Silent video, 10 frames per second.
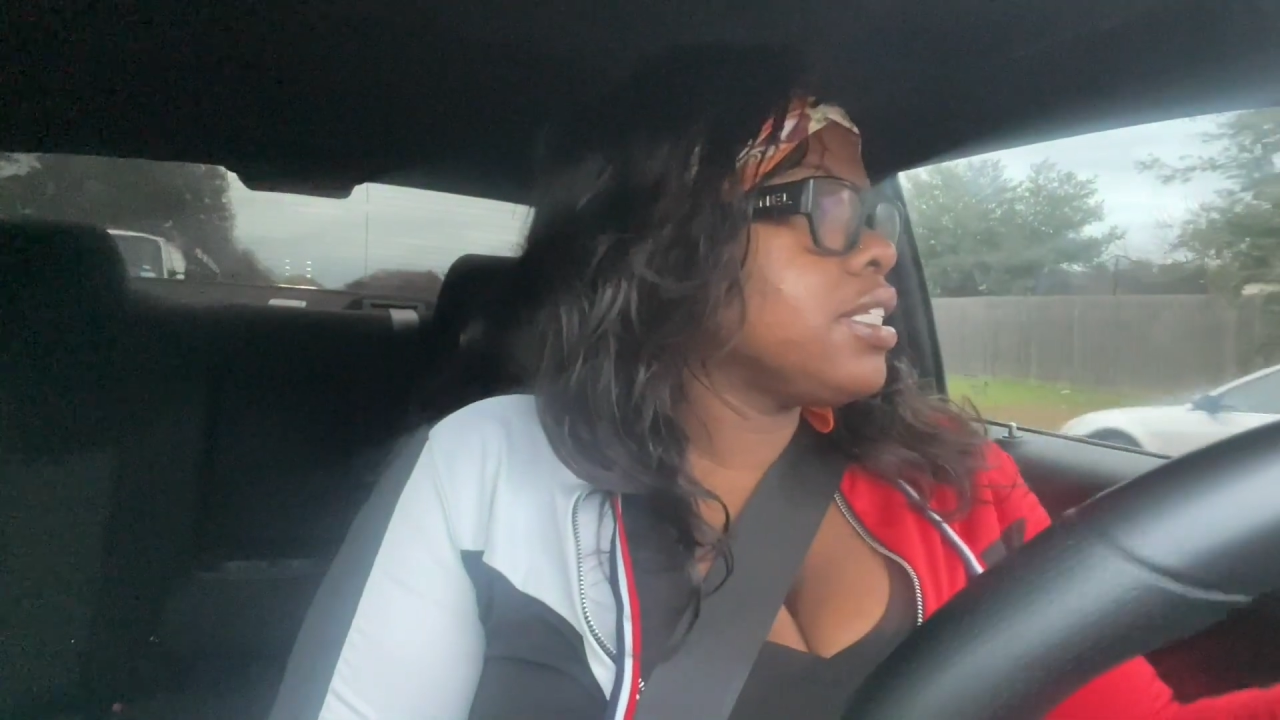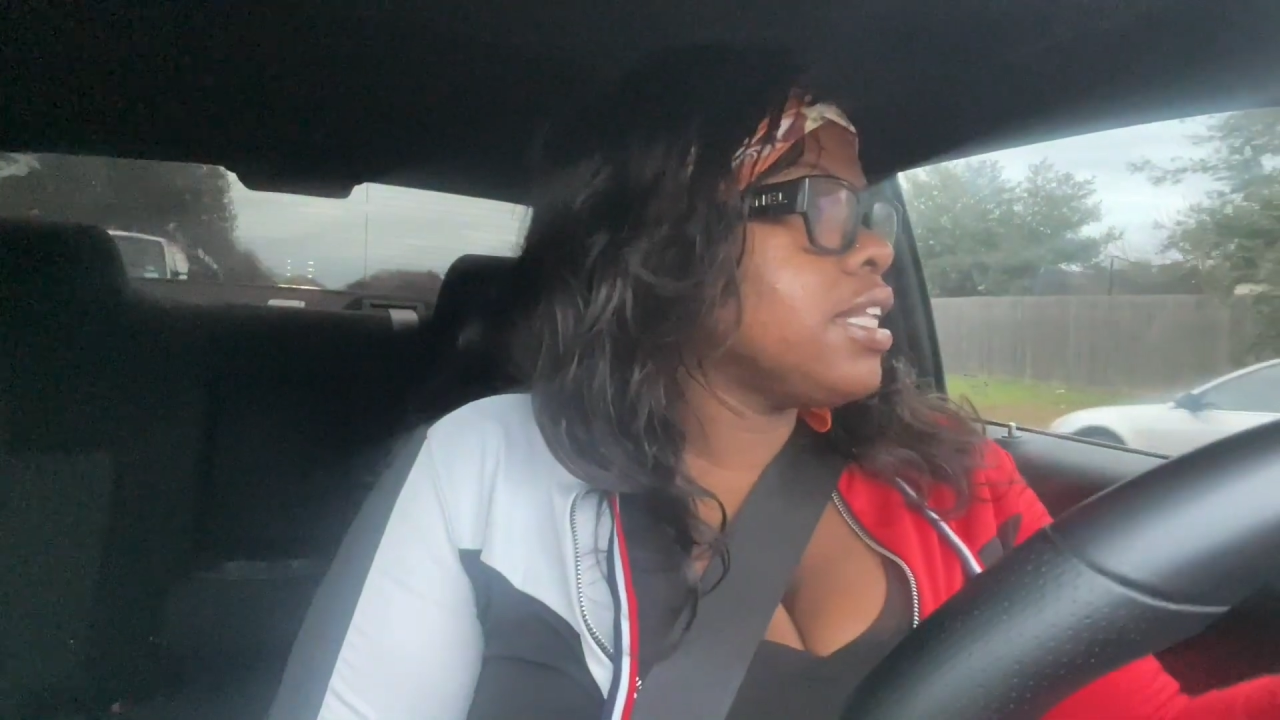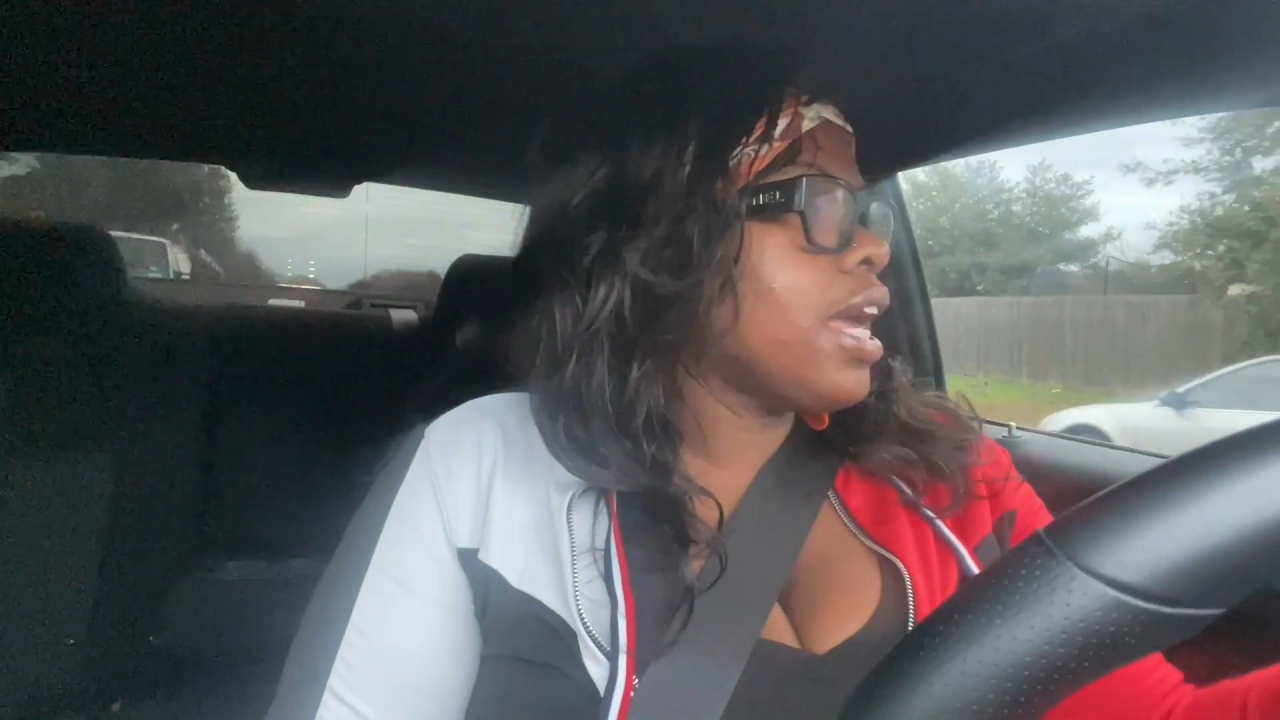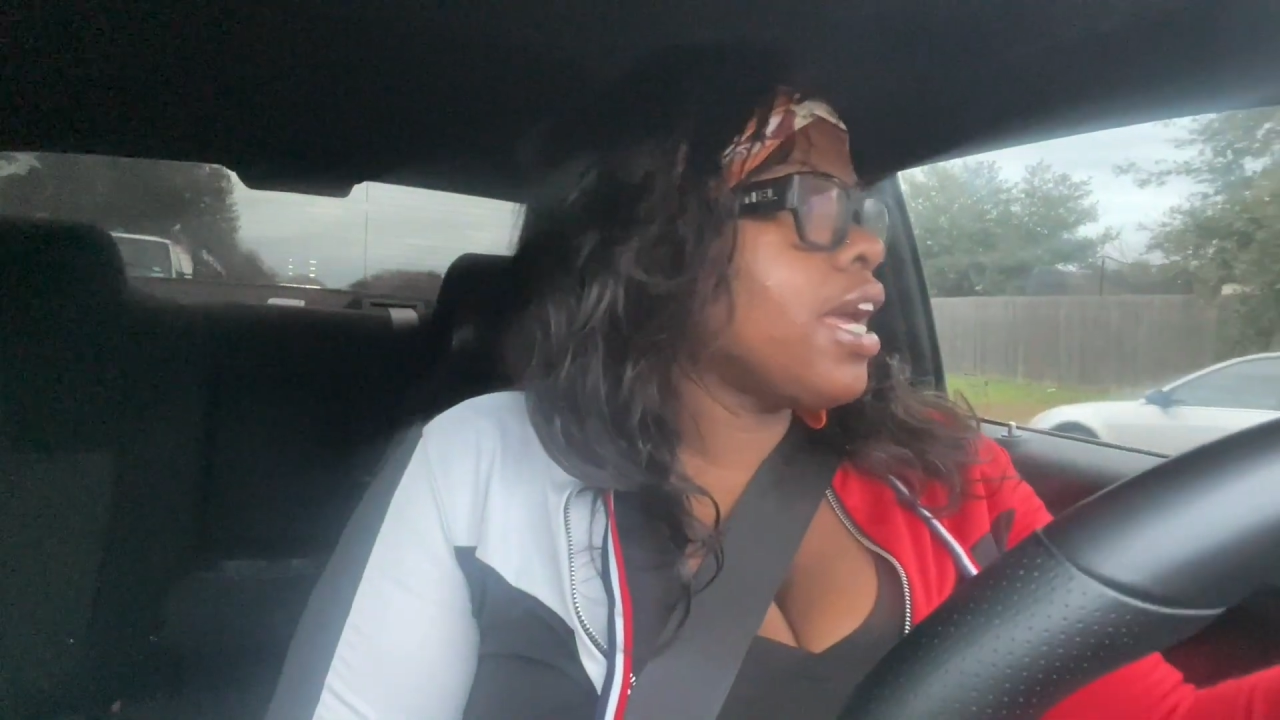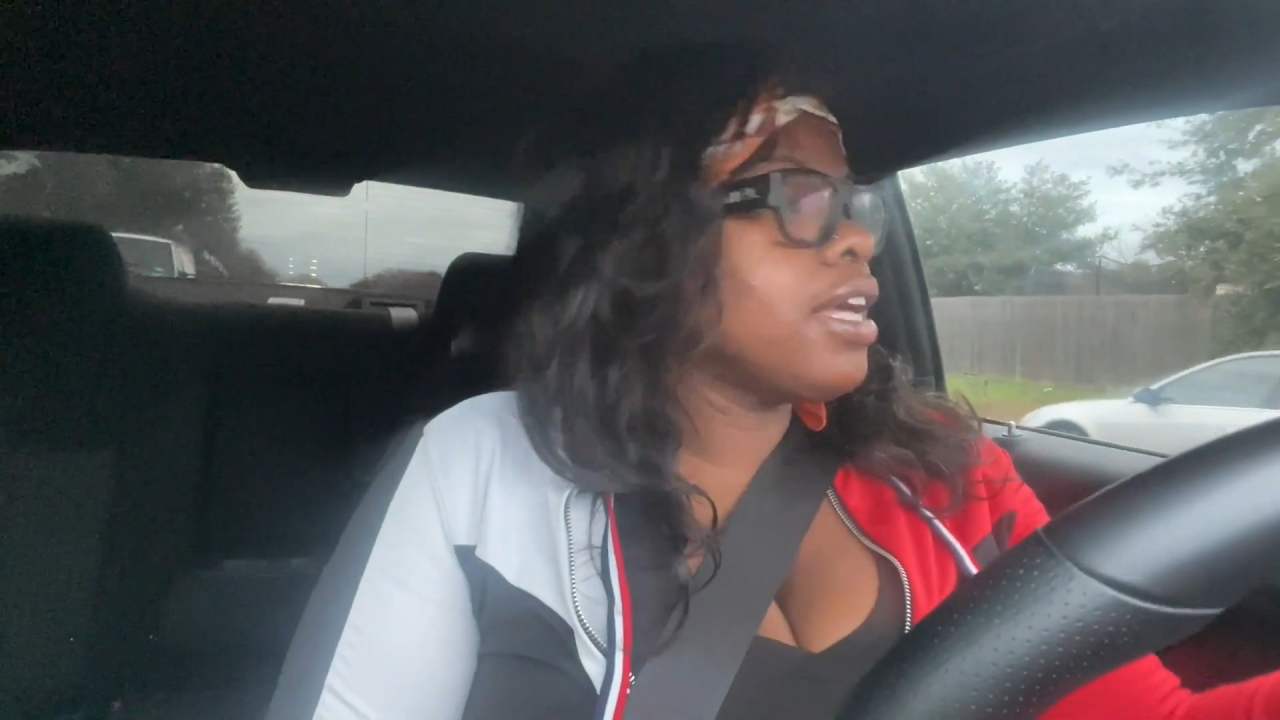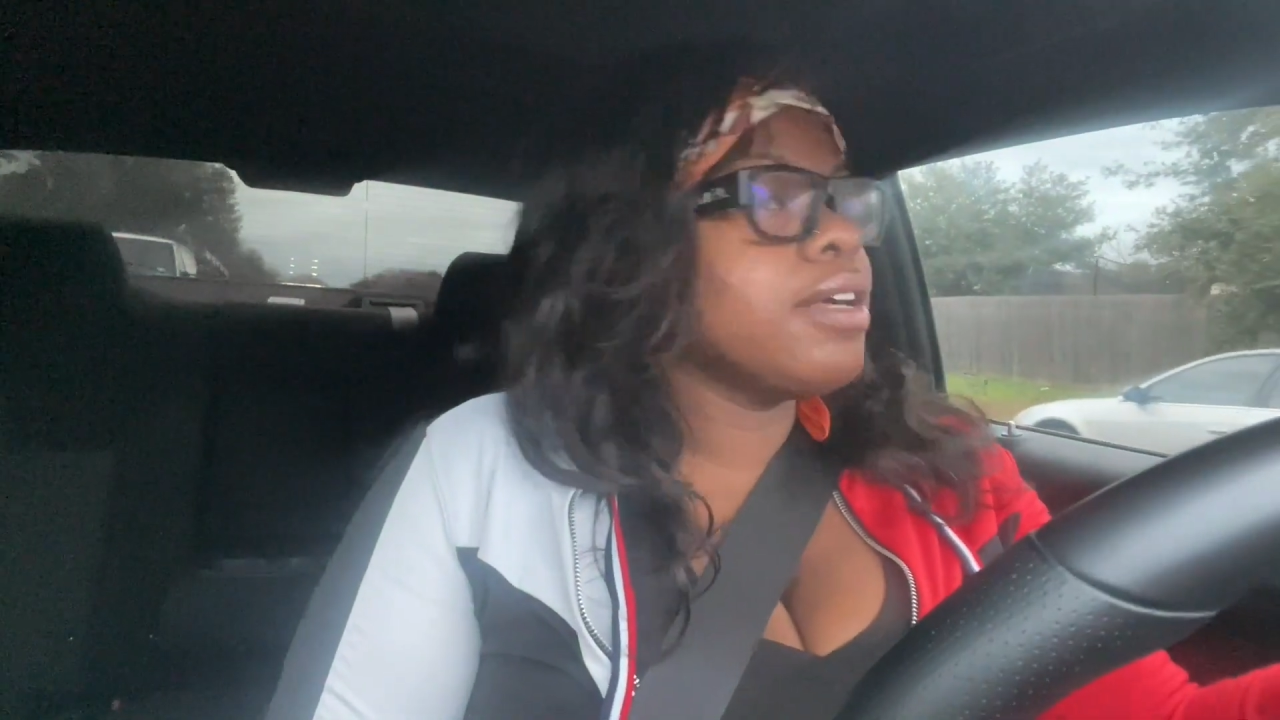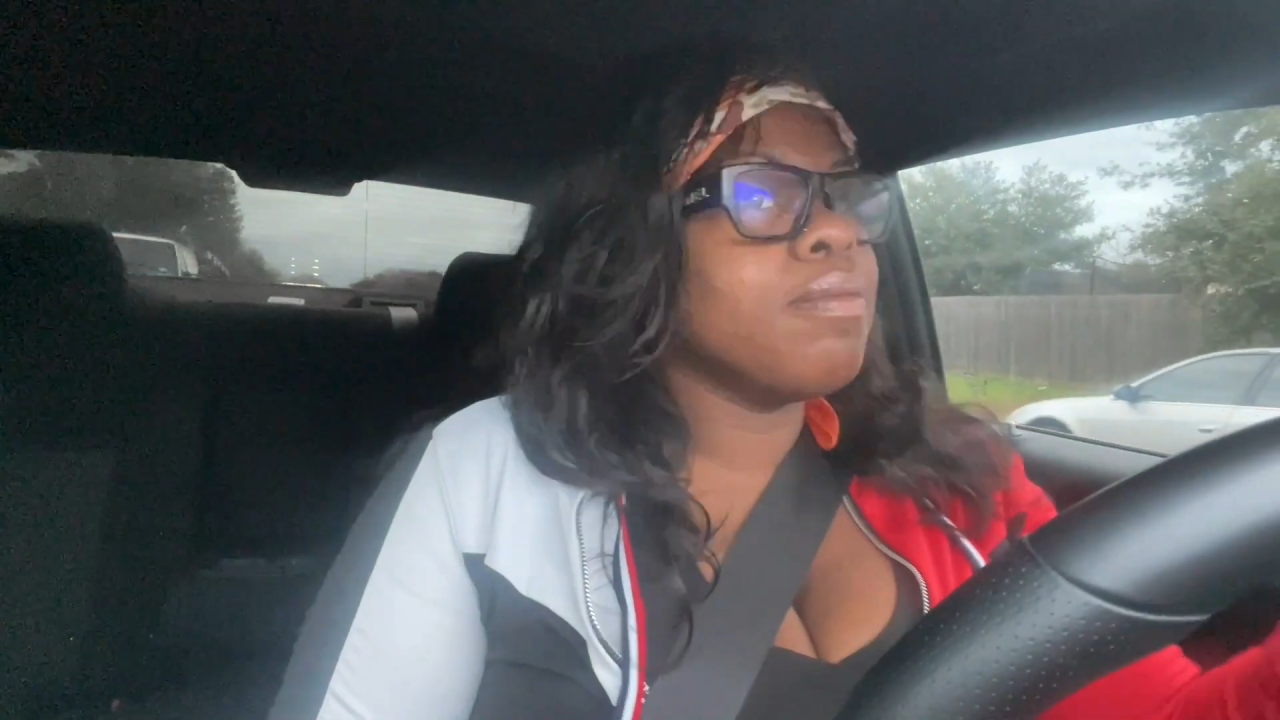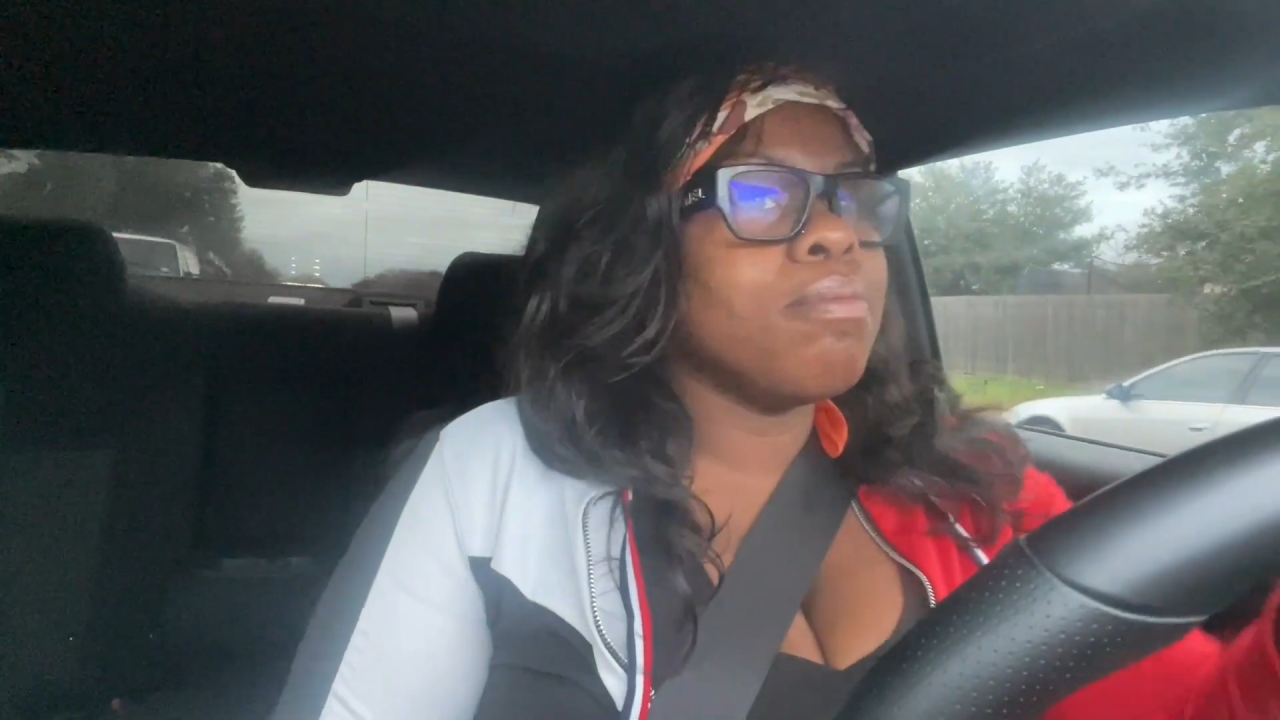that